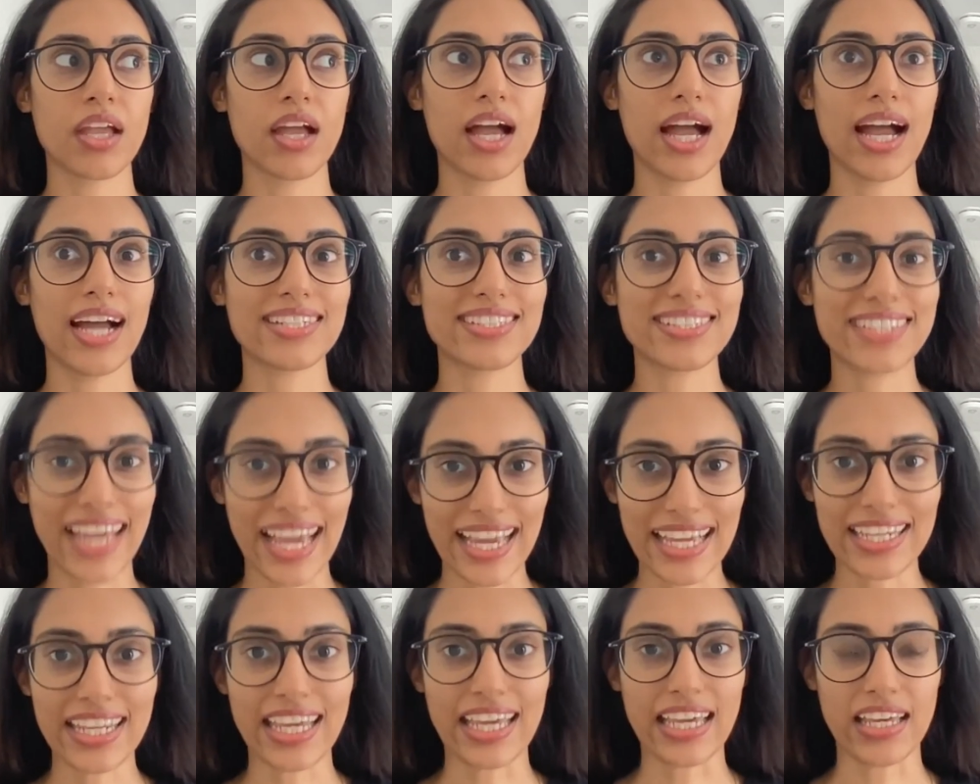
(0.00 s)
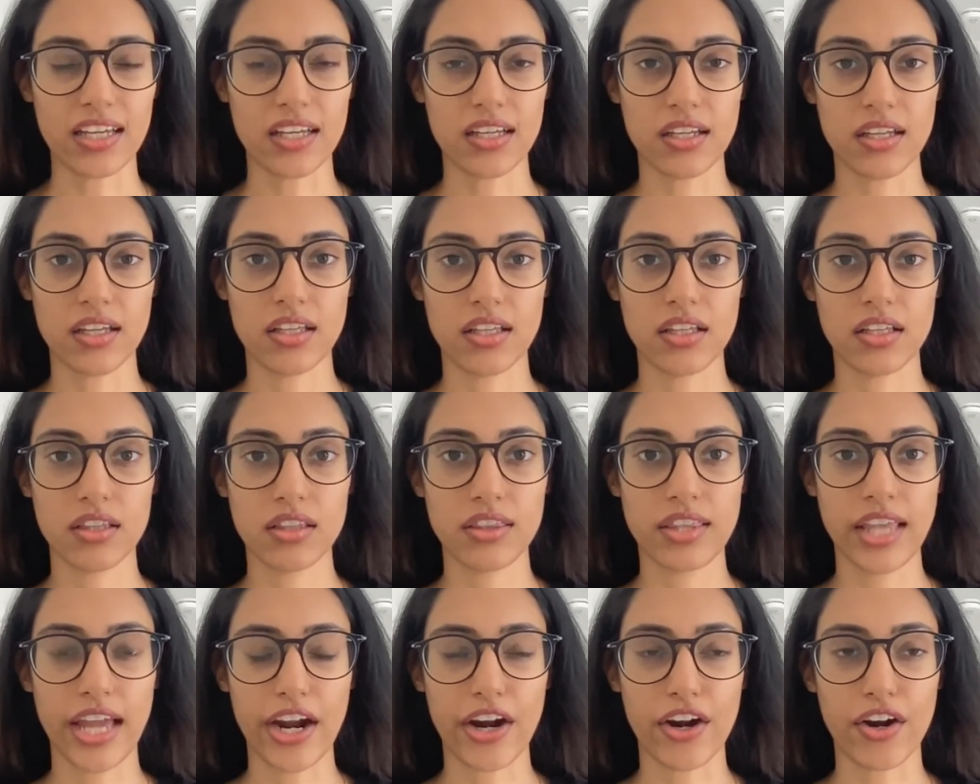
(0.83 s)
attaining
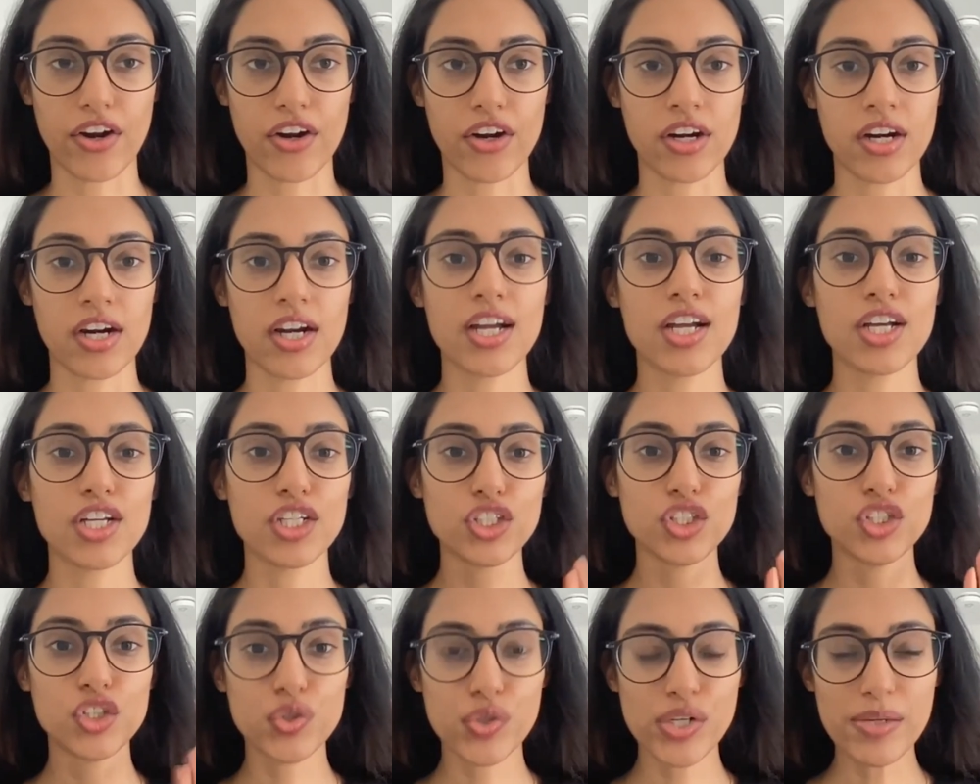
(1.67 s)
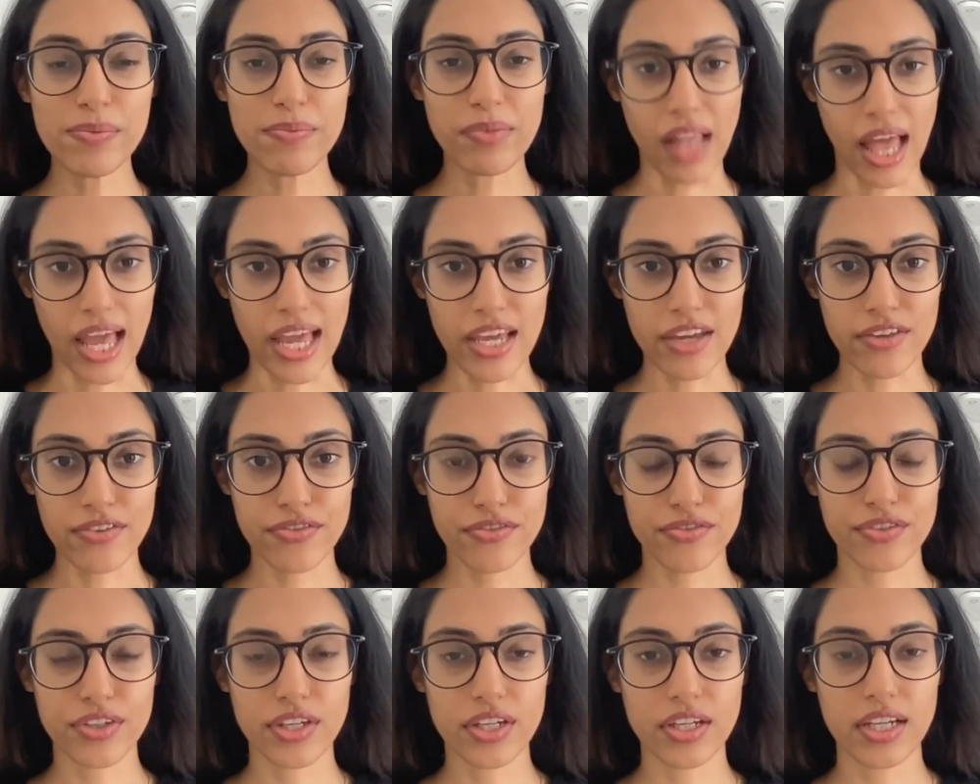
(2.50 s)
their dream
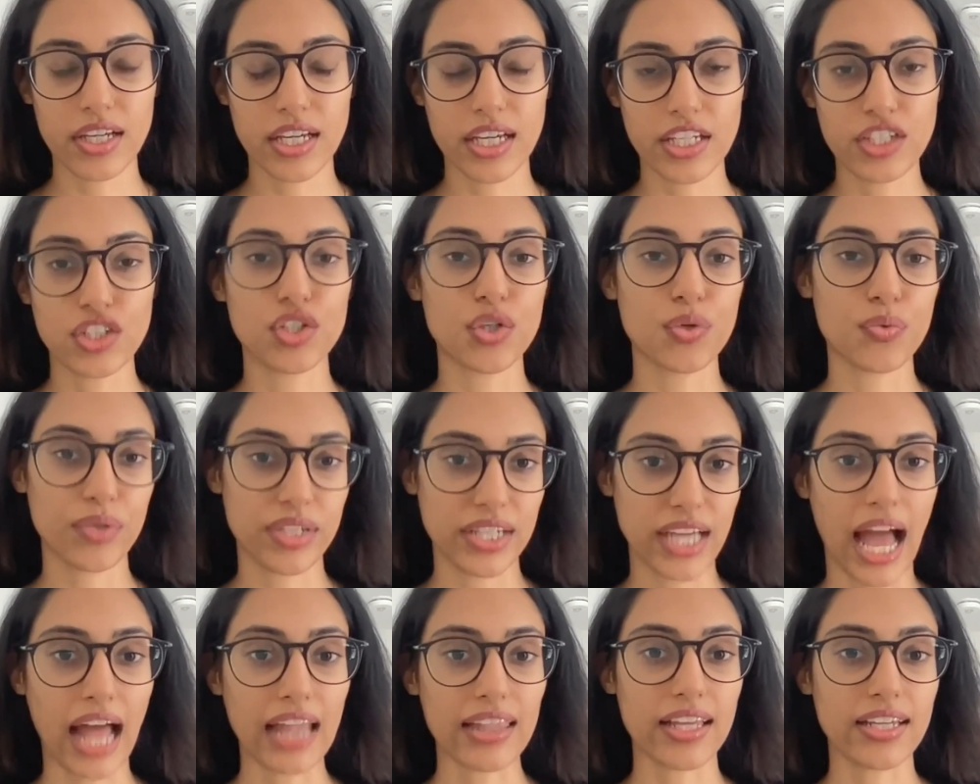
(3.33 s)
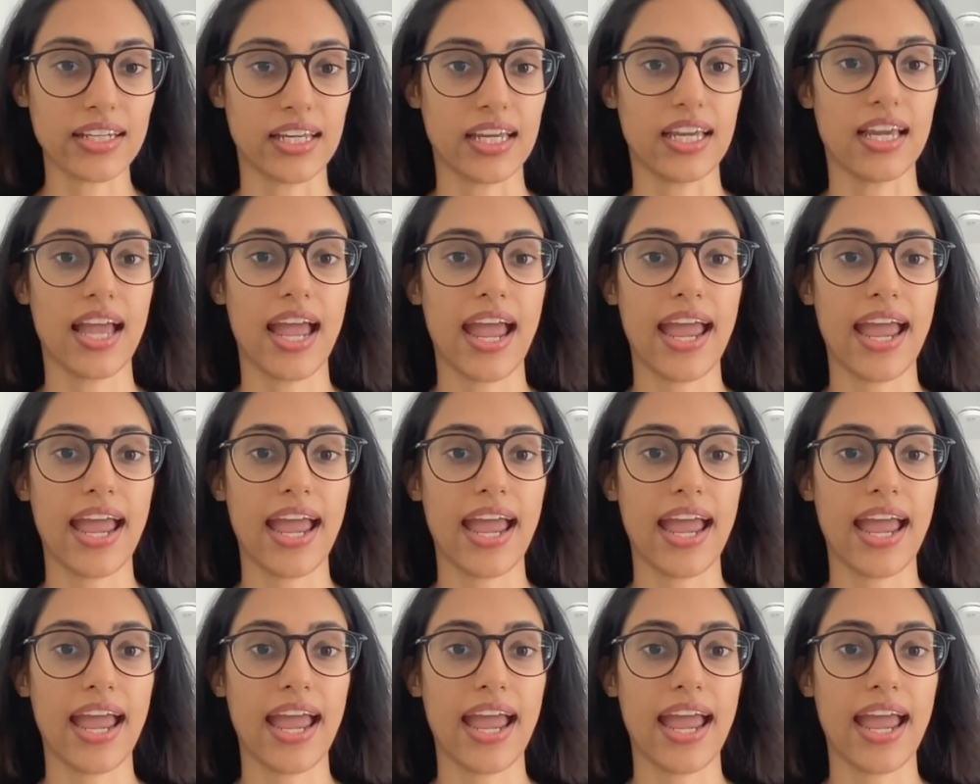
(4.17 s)
life into reality.